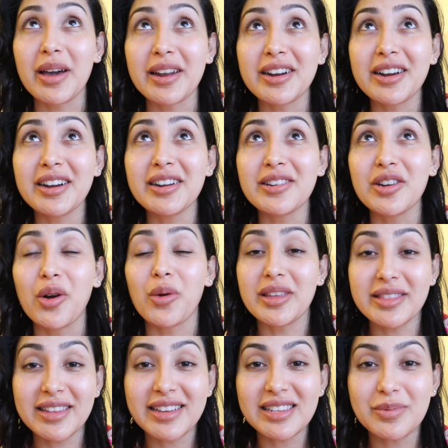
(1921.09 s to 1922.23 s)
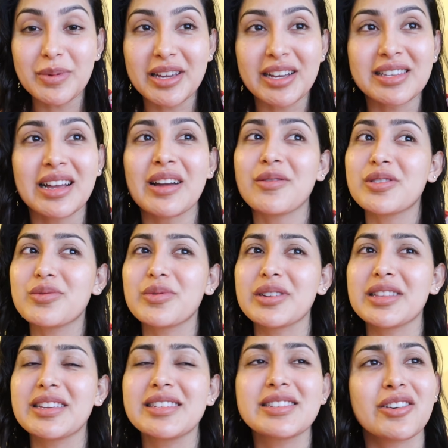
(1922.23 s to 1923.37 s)
better knowing this because I was
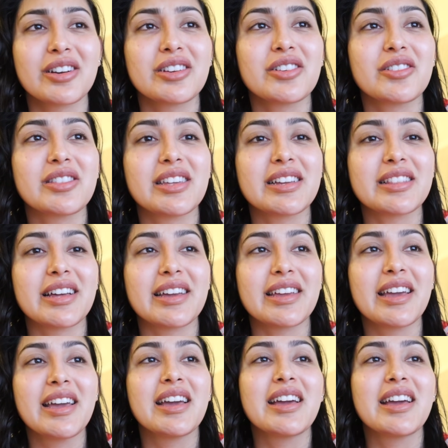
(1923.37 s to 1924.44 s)
really starting to think like,